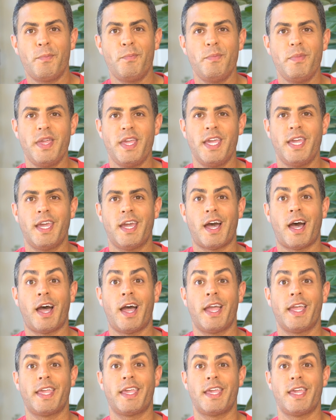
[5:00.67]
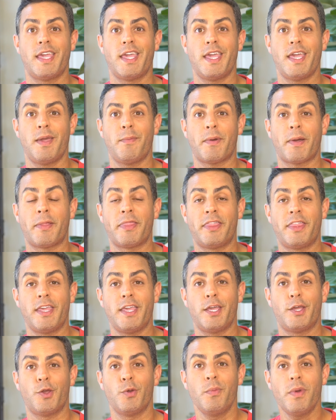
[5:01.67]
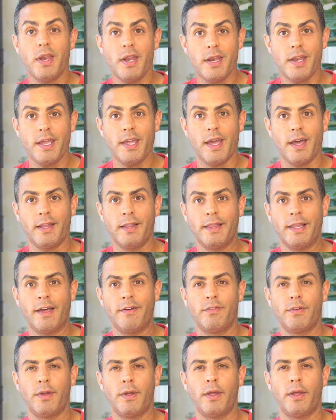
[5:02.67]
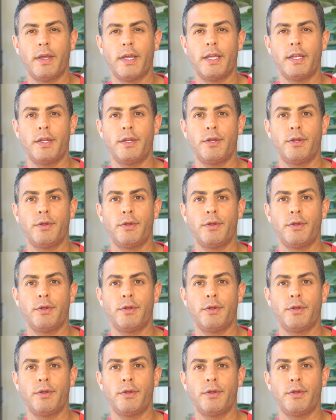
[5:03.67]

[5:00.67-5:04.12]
me, I keep the humidity level in and